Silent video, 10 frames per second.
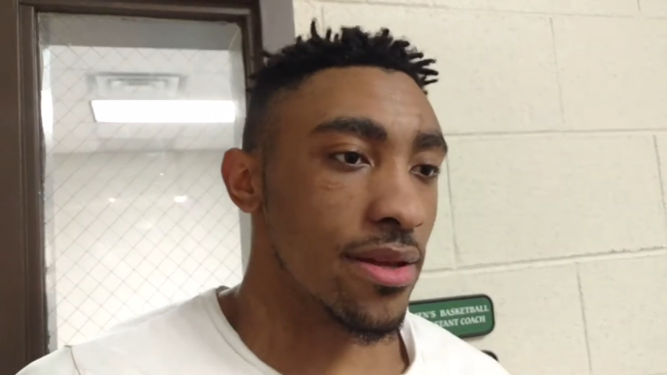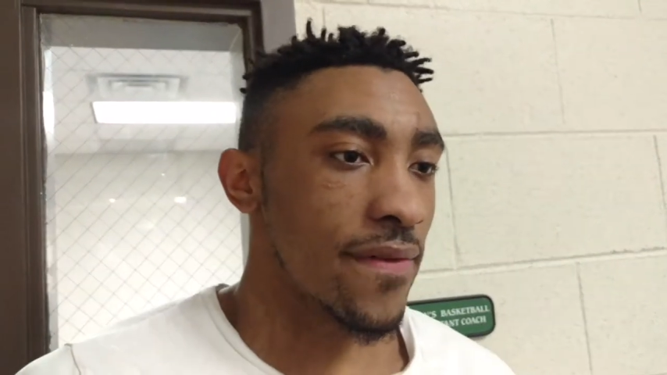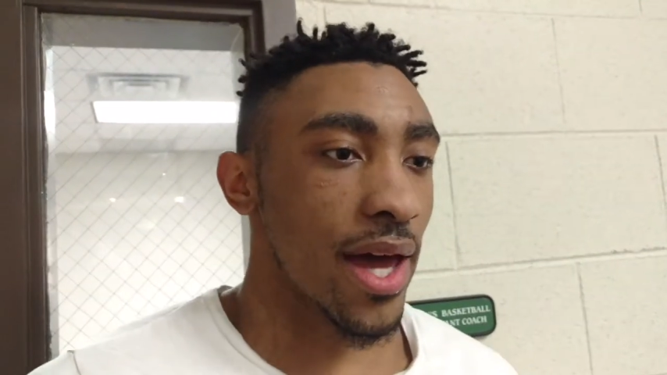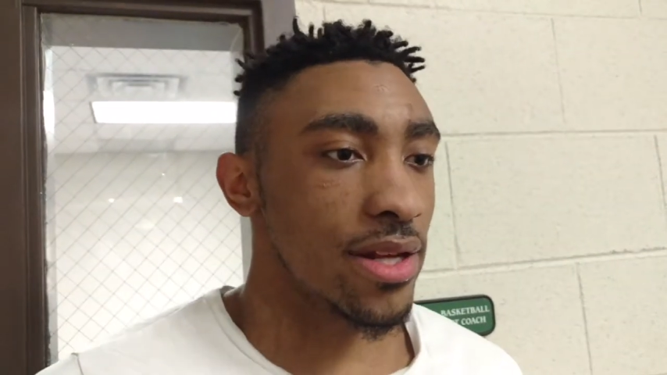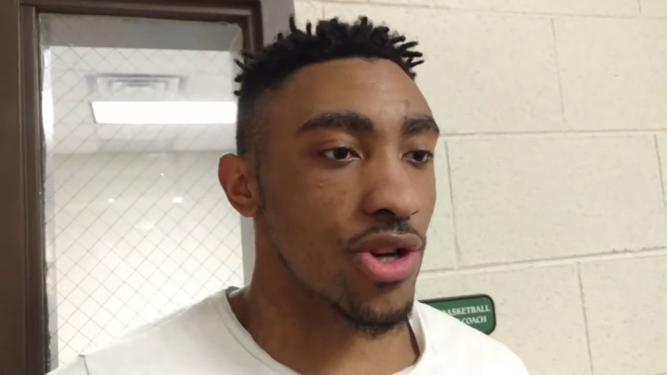If
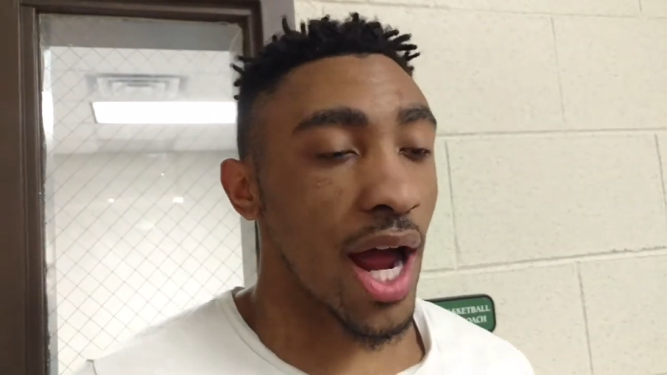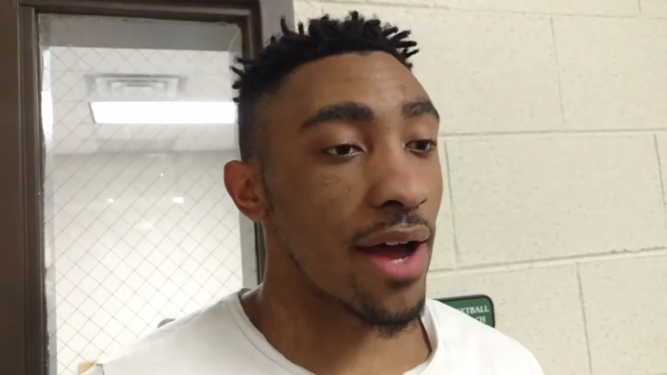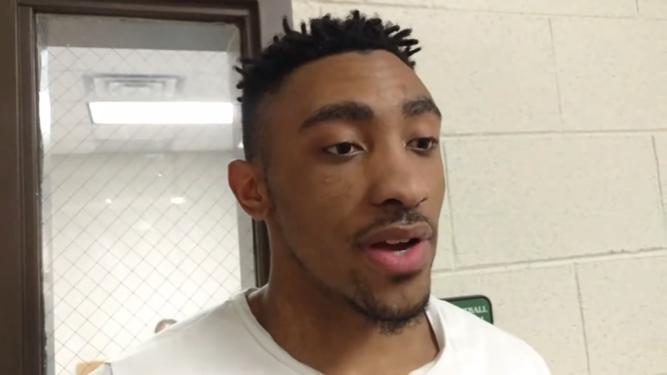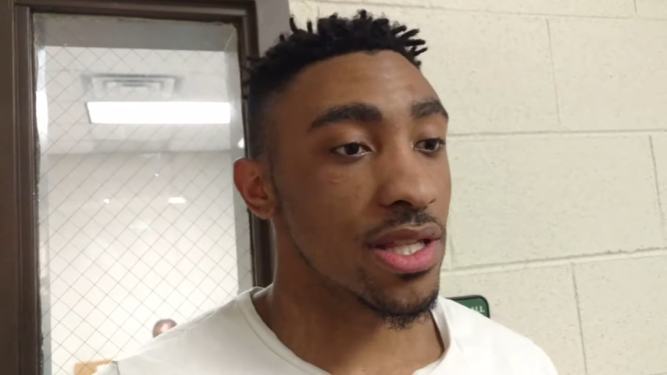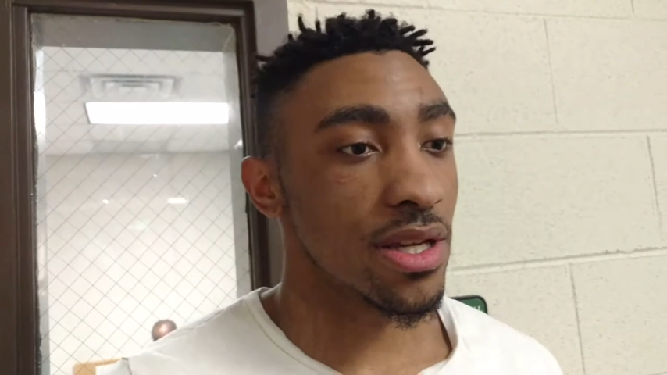I had a
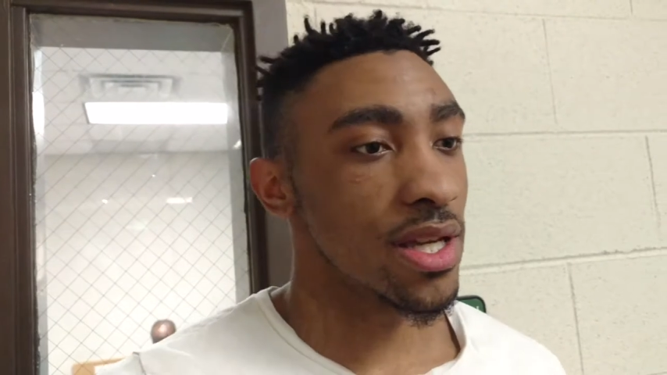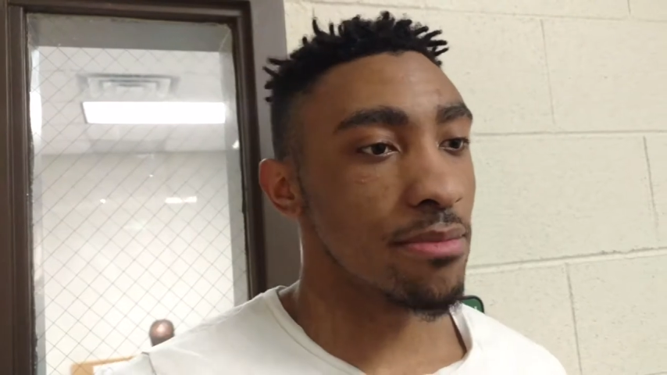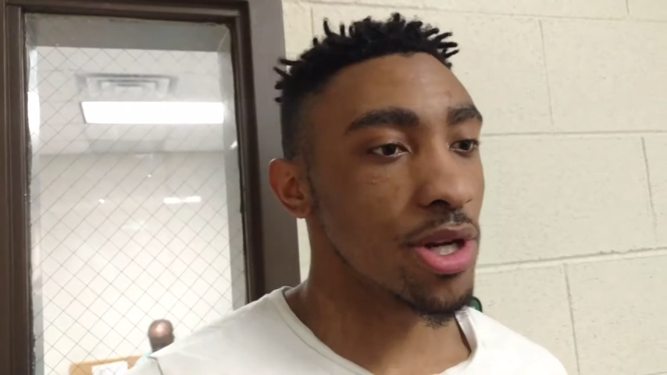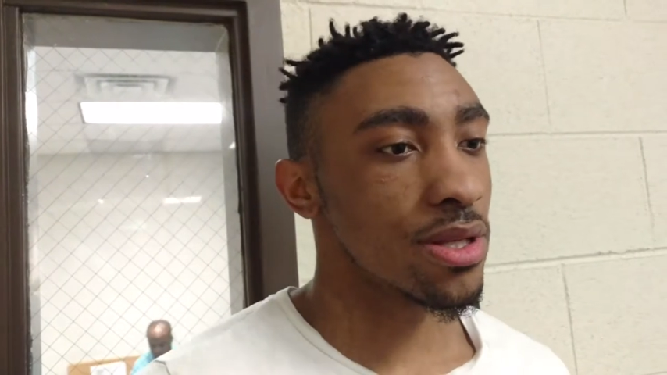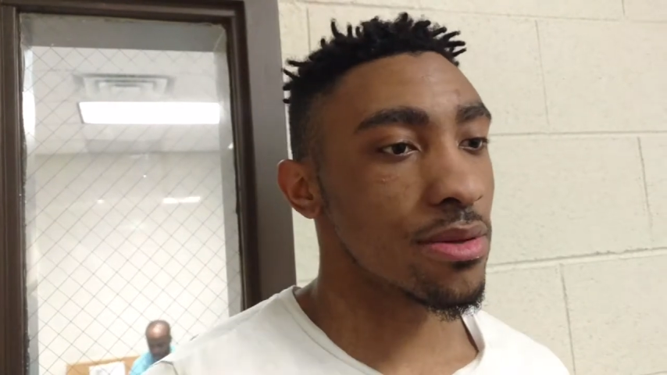drive, I took
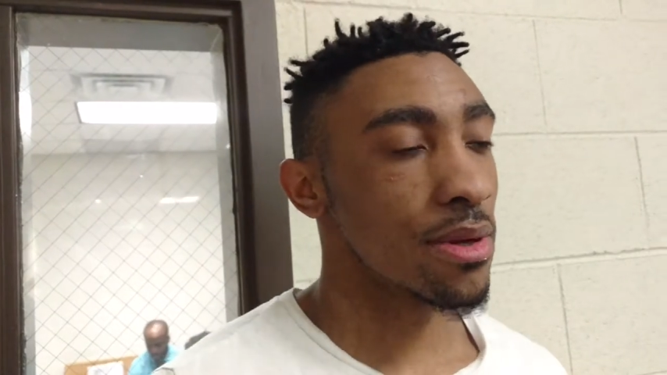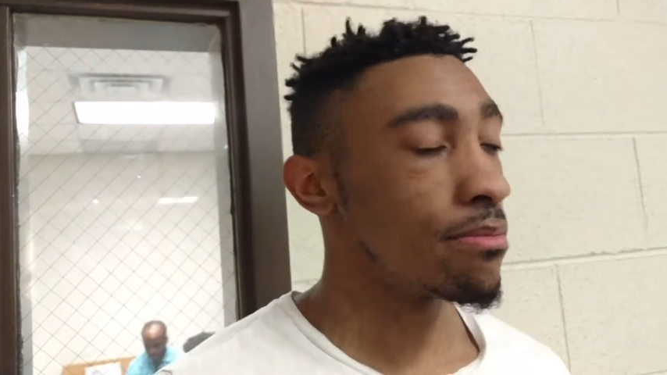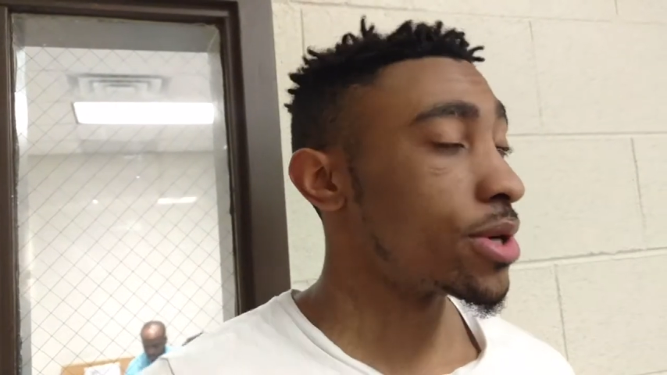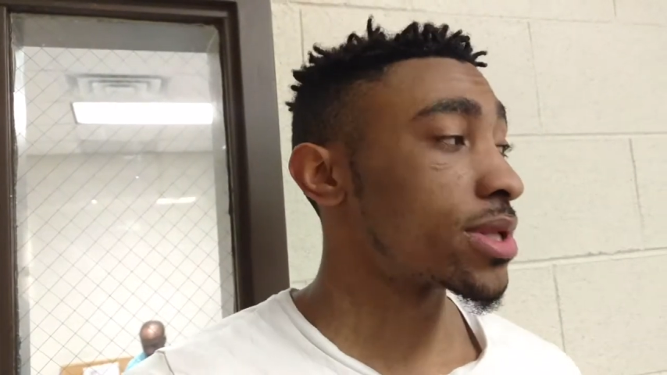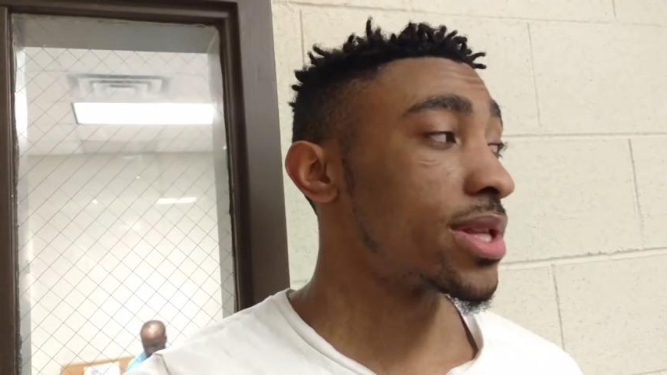it. Most
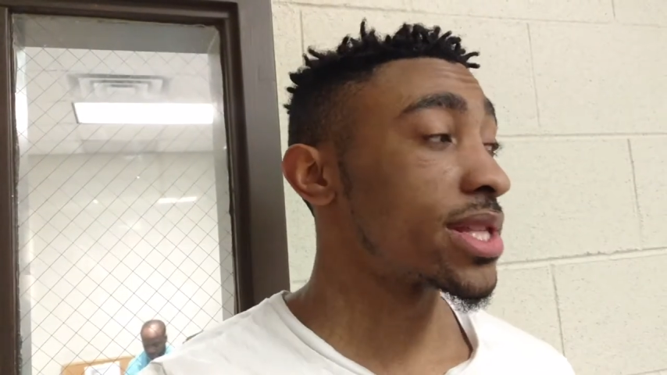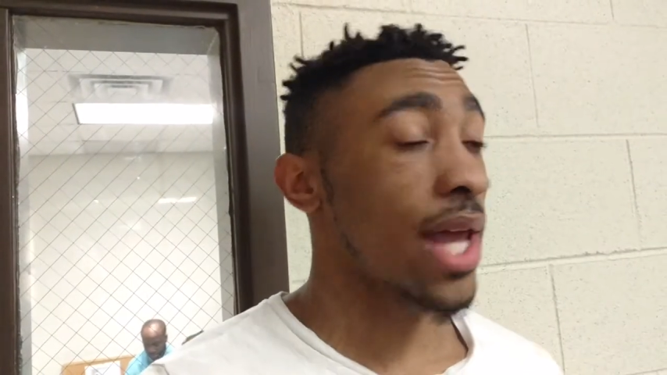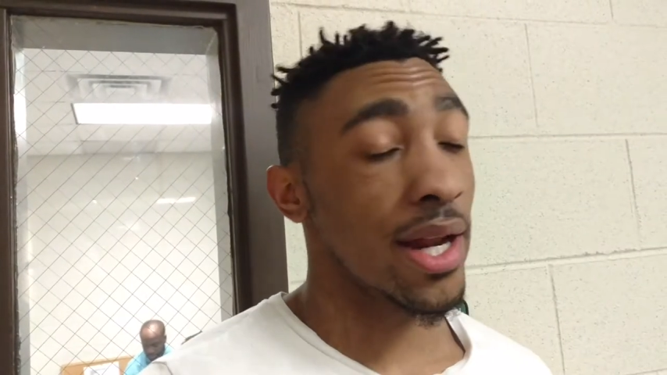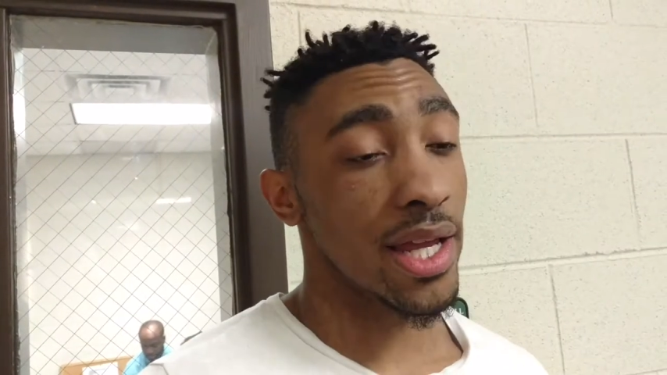most of this night,